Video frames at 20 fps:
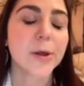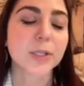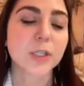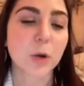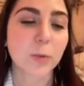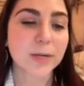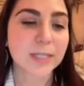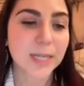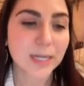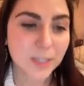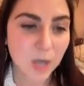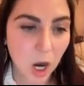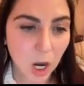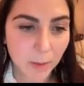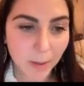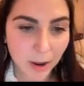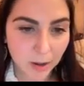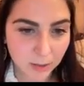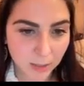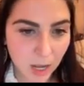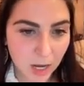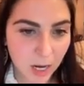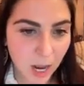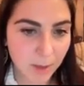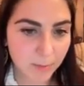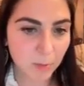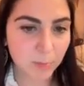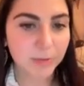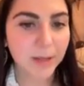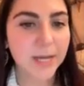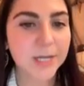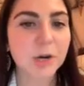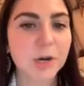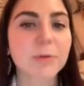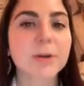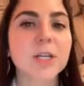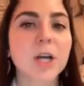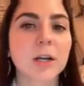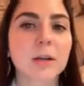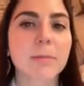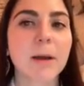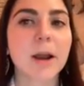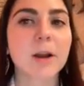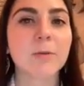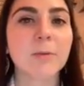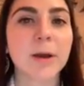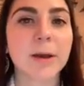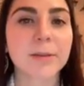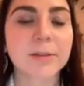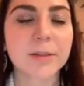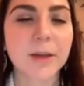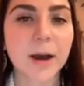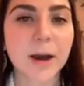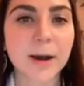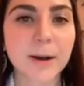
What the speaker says: So we did talk about lung hypoplasia. We talked about it with